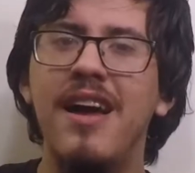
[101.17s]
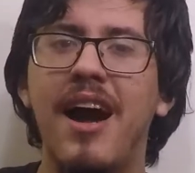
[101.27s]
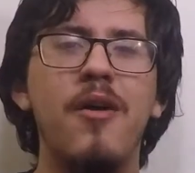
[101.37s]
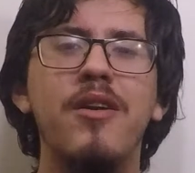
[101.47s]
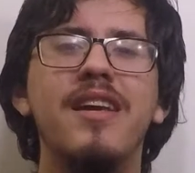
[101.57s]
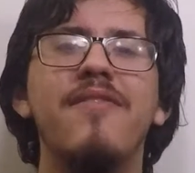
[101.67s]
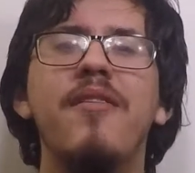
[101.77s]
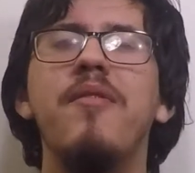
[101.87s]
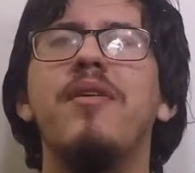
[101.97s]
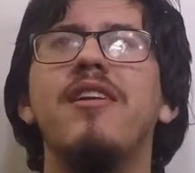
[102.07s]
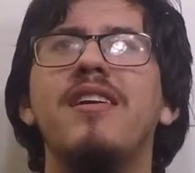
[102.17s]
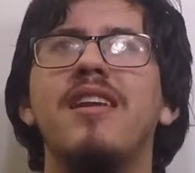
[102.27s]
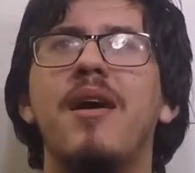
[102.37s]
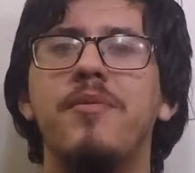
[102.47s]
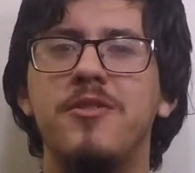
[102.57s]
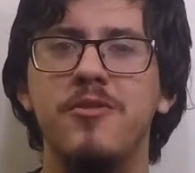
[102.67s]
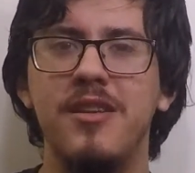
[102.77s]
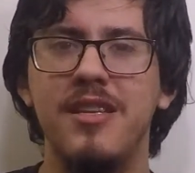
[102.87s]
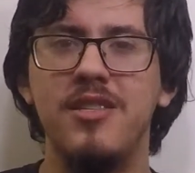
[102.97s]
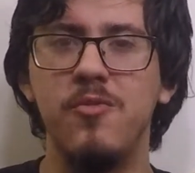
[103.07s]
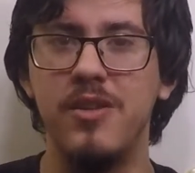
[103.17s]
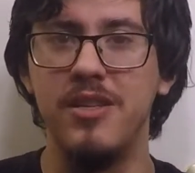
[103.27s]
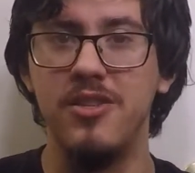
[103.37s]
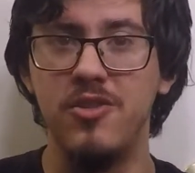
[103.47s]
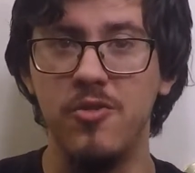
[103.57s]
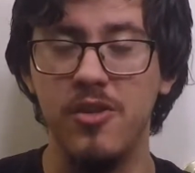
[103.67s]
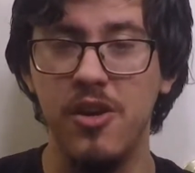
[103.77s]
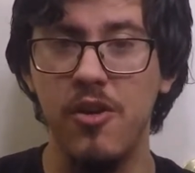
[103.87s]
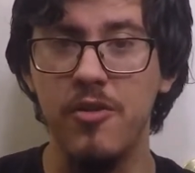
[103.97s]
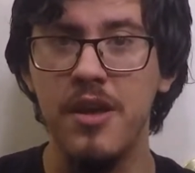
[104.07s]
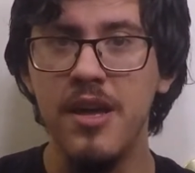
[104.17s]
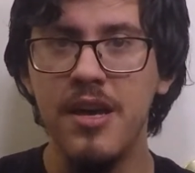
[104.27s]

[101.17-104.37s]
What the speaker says: I want to give everybody an opportunity to win a digital code.